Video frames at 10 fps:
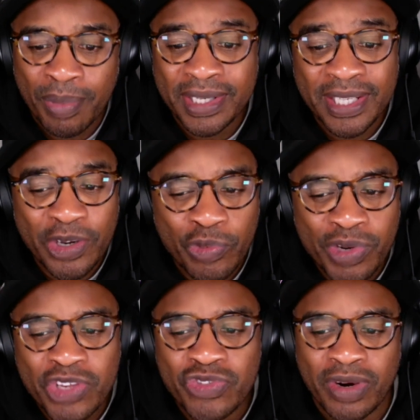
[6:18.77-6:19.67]
But in a
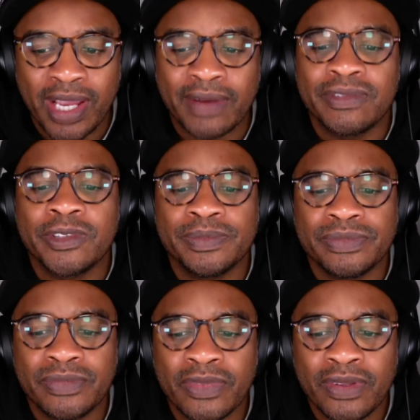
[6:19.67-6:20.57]
redraft,
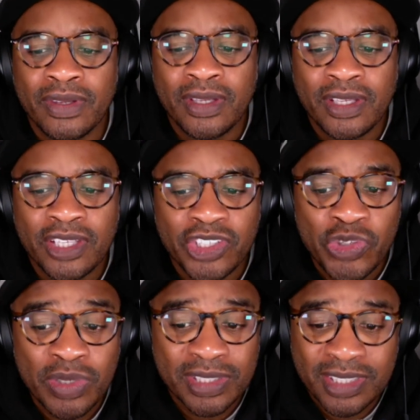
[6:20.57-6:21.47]

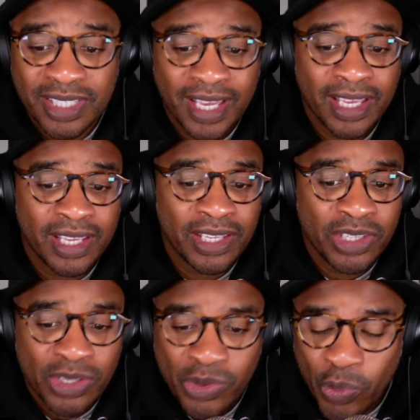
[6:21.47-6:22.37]
you can
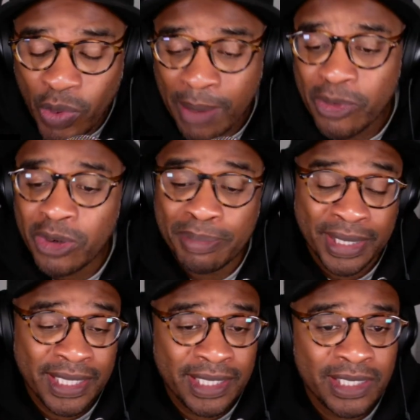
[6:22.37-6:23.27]
say Webber,
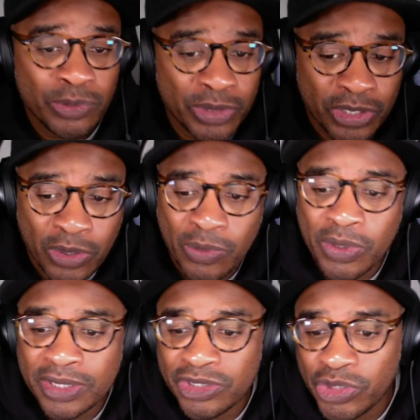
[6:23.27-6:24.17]
Penny would go
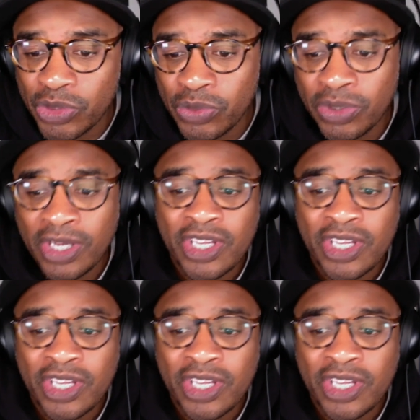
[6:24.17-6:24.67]
1-2,